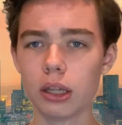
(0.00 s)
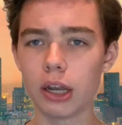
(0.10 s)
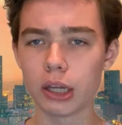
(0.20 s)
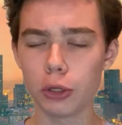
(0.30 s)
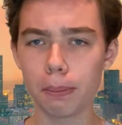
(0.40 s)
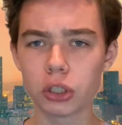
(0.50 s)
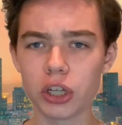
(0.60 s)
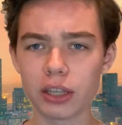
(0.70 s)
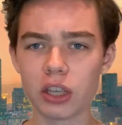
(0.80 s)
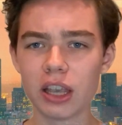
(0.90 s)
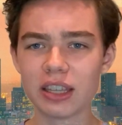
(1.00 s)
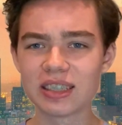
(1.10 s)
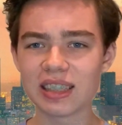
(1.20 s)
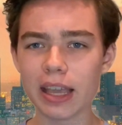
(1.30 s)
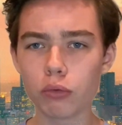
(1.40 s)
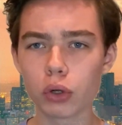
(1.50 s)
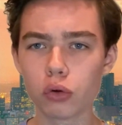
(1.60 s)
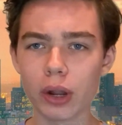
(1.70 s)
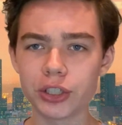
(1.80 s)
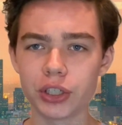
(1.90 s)
Now I do project slight
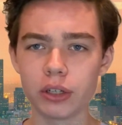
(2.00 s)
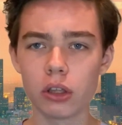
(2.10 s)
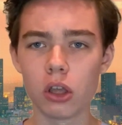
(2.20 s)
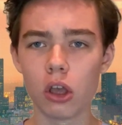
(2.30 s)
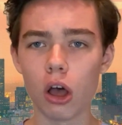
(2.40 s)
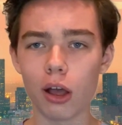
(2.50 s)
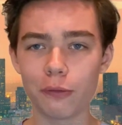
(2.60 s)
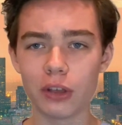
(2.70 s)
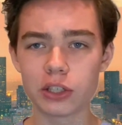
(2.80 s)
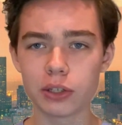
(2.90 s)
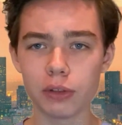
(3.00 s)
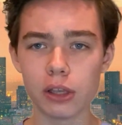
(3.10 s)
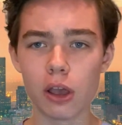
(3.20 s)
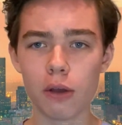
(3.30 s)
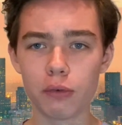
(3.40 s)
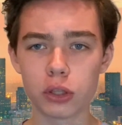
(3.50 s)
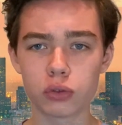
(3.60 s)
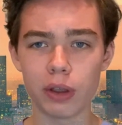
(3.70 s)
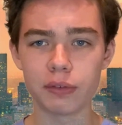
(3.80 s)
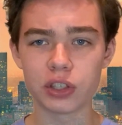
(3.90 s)
regression offensively for
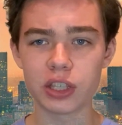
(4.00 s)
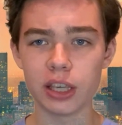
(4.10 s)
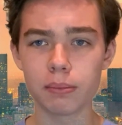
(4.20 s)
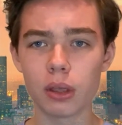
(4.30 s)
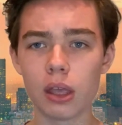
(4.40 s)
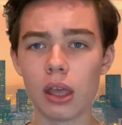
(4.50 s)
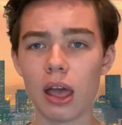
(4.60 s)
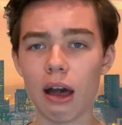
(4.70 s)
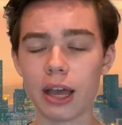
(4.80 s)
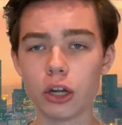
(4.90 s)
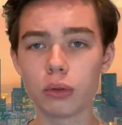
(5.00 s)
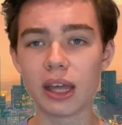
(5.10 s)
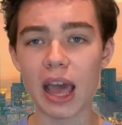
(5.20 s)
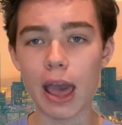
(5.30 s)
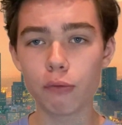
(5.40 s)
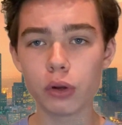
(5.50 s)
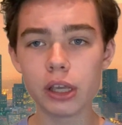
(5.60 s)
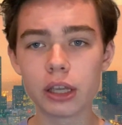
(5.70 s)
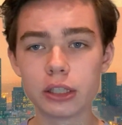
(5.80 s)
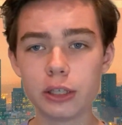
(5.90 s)
this Ravens team. I know that
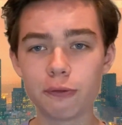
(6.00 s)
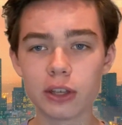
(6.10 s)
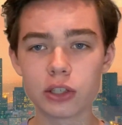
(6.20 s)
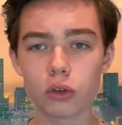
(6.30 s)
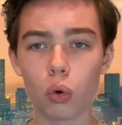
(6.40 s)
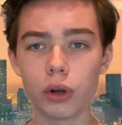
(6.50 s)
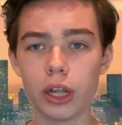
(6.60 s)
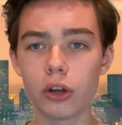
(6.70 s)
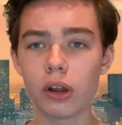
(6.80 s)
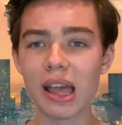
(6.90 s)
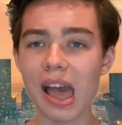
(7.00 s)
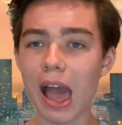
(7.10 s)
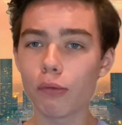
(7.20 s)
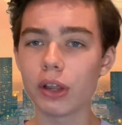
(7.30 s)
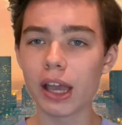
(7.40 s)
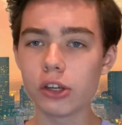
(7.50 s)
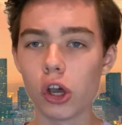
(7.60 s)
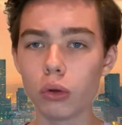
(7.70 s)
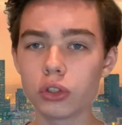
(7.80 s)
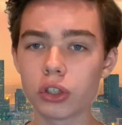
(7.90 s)
every defensive coordinator, every head
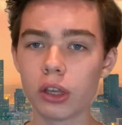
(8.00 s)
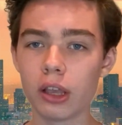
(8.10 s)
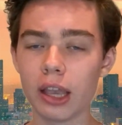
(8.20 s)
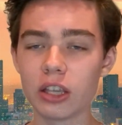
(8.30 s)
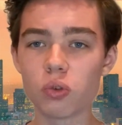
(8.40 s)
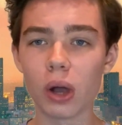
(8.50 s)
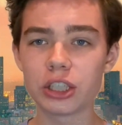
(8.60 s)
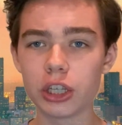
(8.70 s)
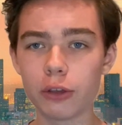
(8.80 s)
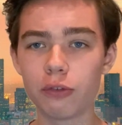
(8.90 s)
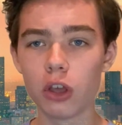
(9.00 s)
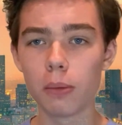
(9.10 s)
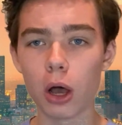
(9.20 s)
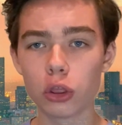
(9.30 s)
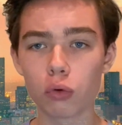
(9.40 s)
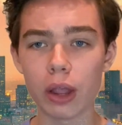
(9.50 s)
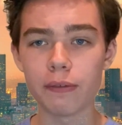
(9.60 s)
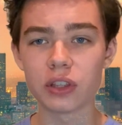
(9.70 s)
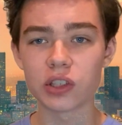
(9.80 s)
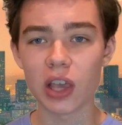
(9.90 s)
coach is watching film on the
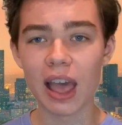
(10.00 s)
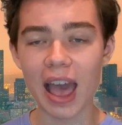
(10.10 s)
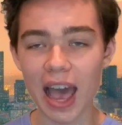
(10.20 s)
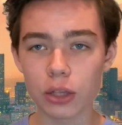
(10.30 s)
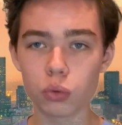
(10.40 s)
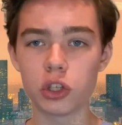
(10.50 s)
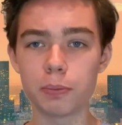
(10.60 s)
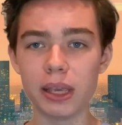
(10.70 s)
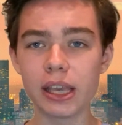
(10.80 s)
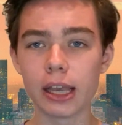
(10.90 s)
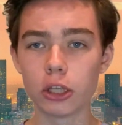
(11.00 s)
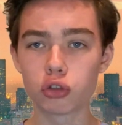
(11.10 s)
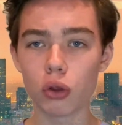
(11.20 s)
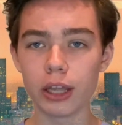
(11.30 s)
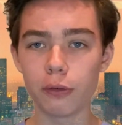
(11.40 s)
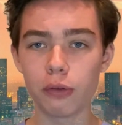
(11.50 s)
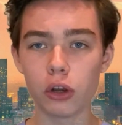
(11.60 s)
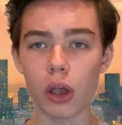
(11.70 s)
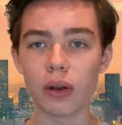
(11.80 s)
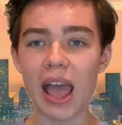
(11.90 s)
Ravens as we speak, trying to
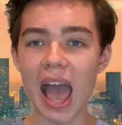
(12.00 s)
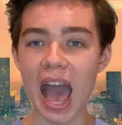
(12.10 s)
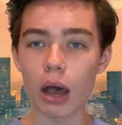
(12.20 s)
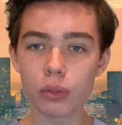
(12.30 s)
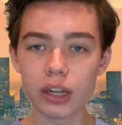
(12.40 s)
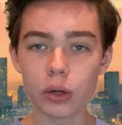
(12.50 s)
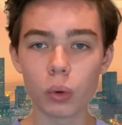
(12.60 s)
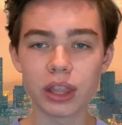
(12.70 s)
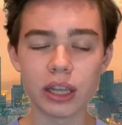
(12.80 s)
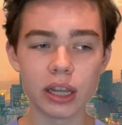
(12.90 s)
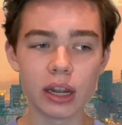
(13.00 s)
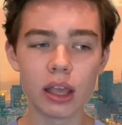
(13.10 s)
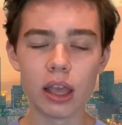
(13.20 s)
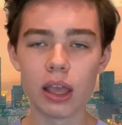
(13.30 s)
figure out how they did what they did